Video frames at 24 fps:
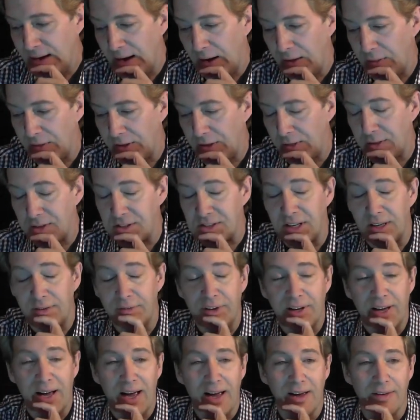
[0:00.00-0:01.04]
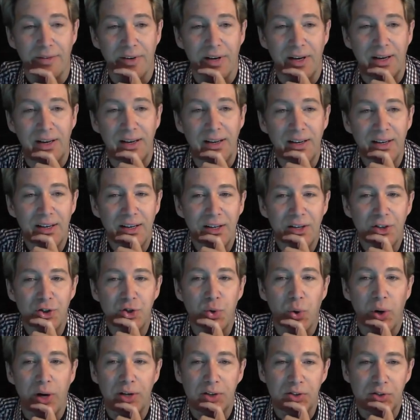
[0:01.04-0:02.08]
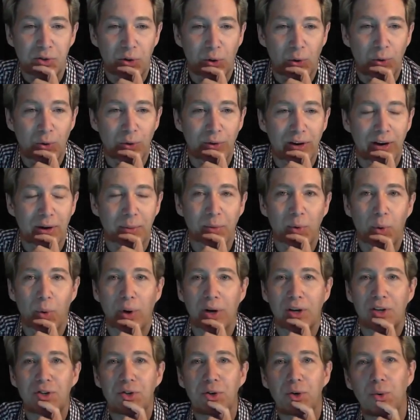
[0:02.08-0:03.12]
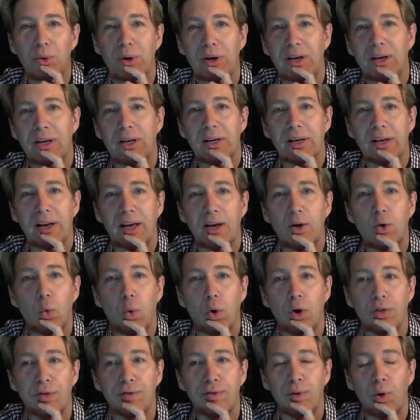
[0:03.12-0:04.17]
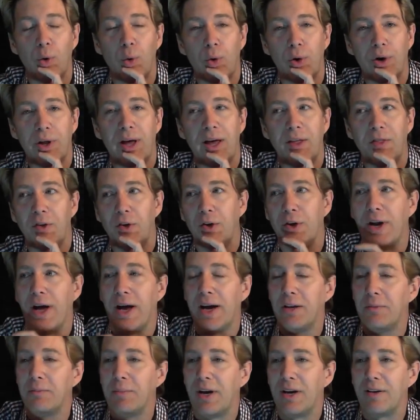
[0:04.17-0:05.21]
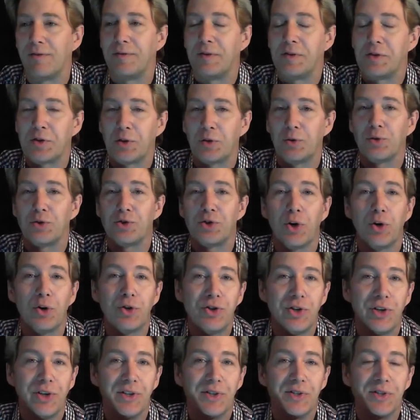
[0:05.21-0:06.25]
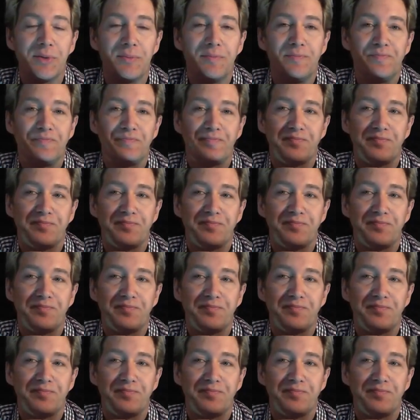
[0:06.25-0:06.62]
And then this evening I have a trance circle that I'm going to in Lake Worth, Florida at the United Metaphysical Churches.